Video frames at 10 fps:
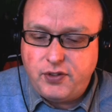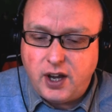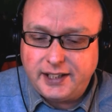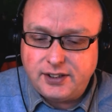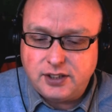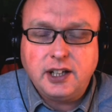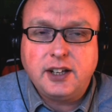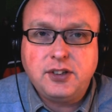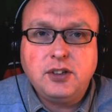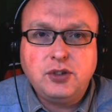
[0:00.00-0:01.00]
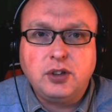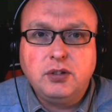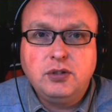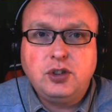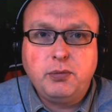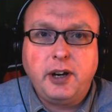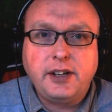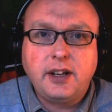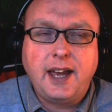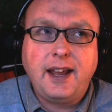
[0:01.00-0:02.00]
I guess those two, Tomb
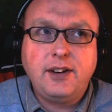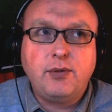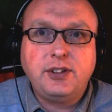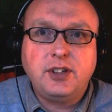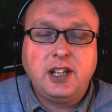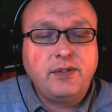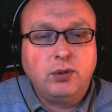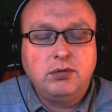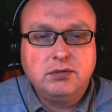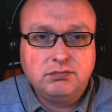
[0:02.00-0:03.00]
Raider and Resident Evil.